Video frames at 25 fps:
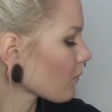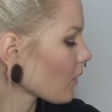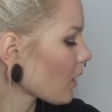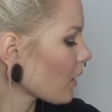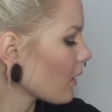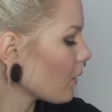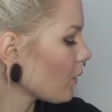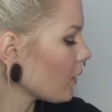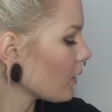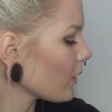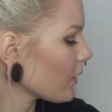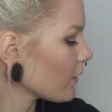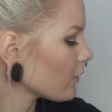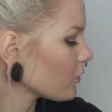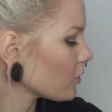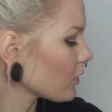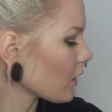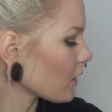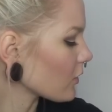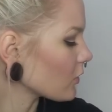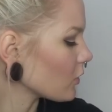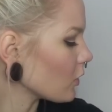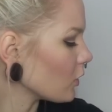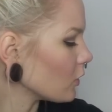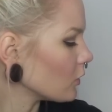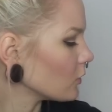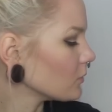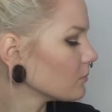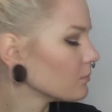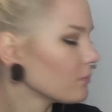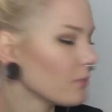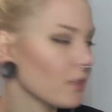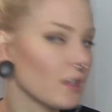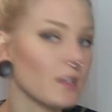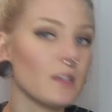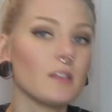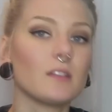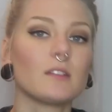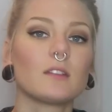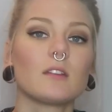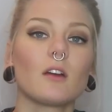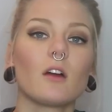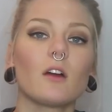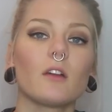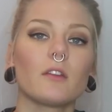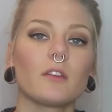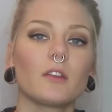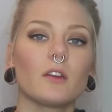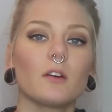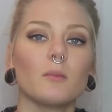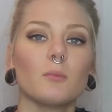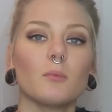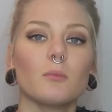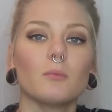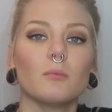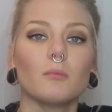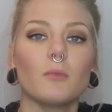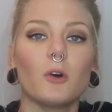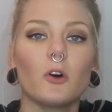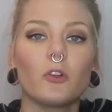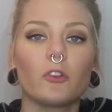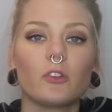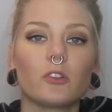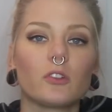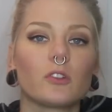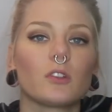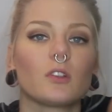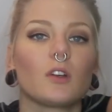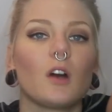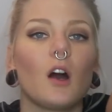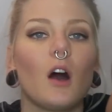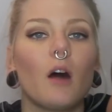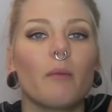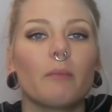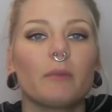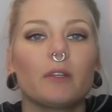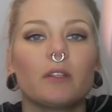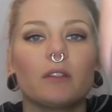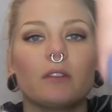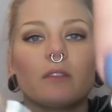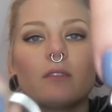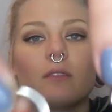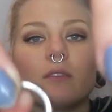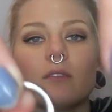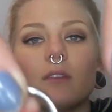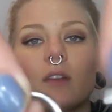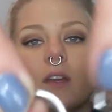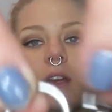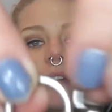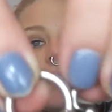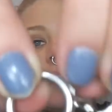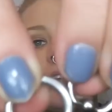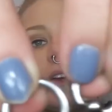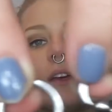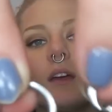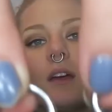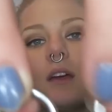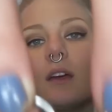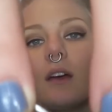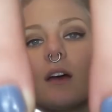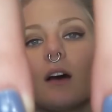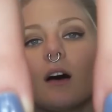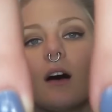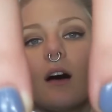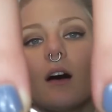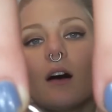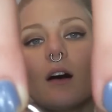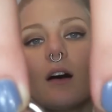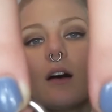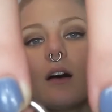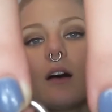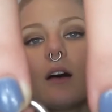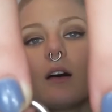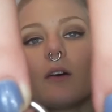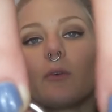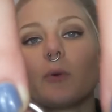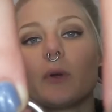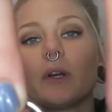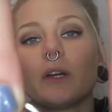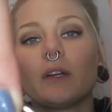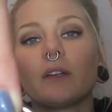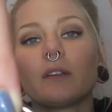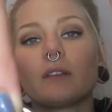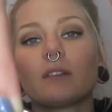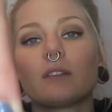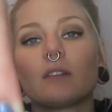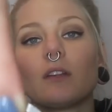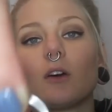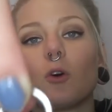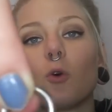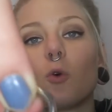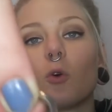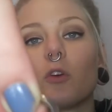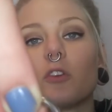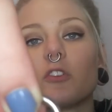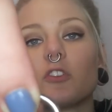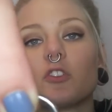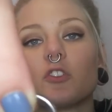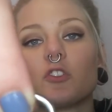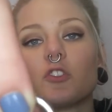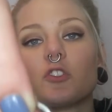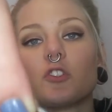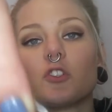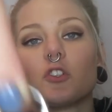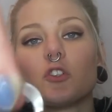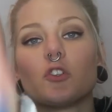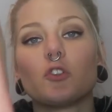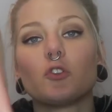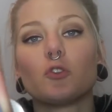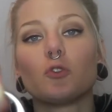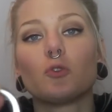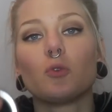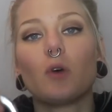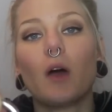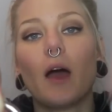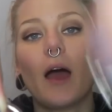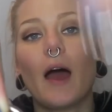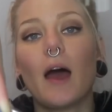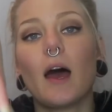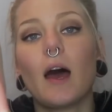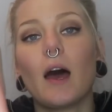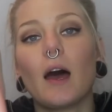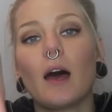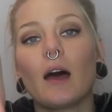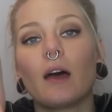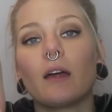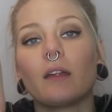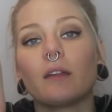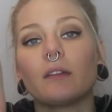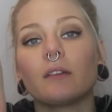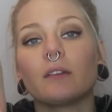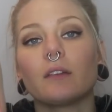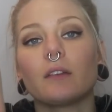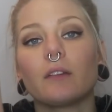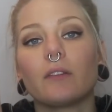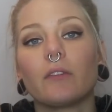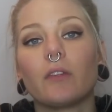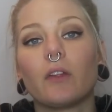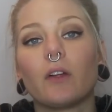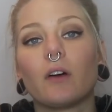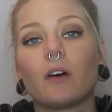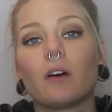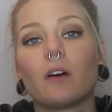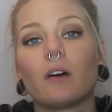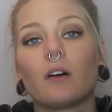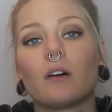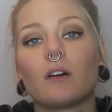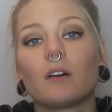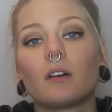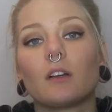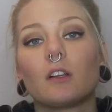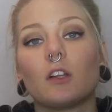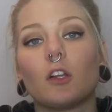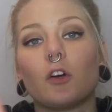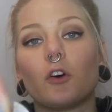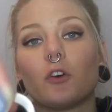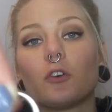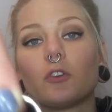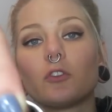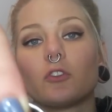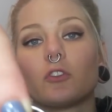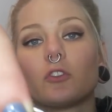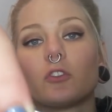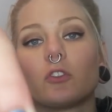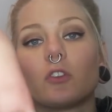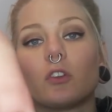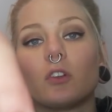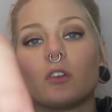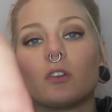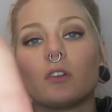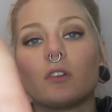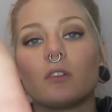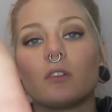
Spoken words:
Well, as you guys know, these are the most common rings, the horseshoe, and the closed